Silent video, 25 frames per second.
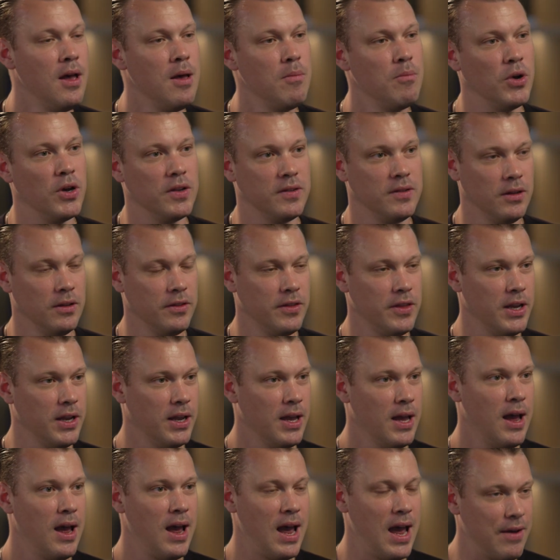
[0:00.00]
But I still think
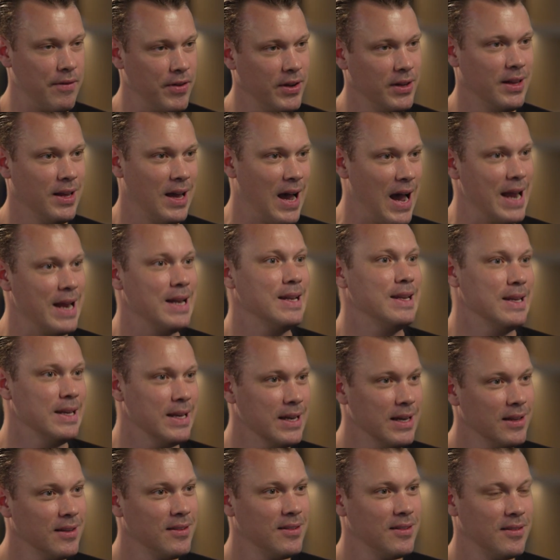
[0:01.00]
having the
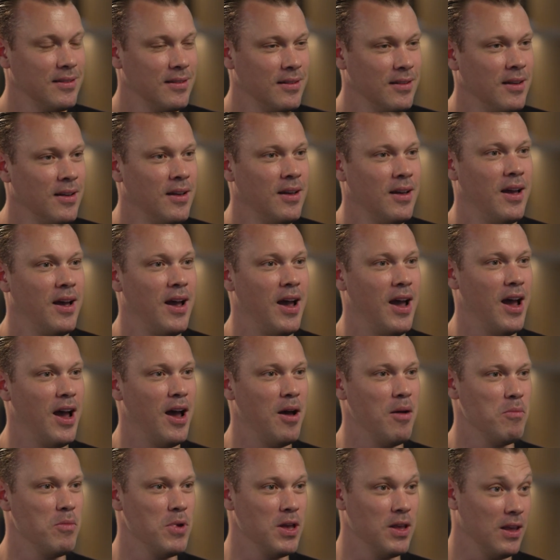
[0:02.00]
ideas
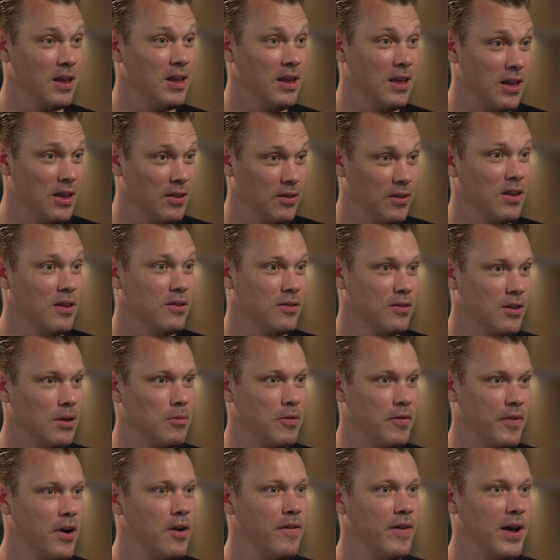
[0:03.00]
um, is, is going to
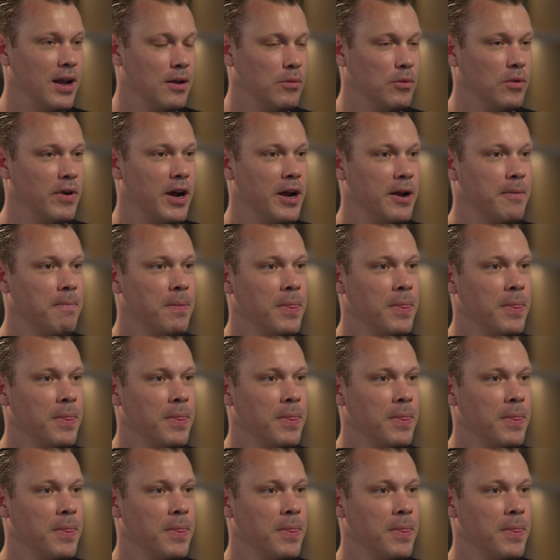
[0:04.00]
be very valuable, right?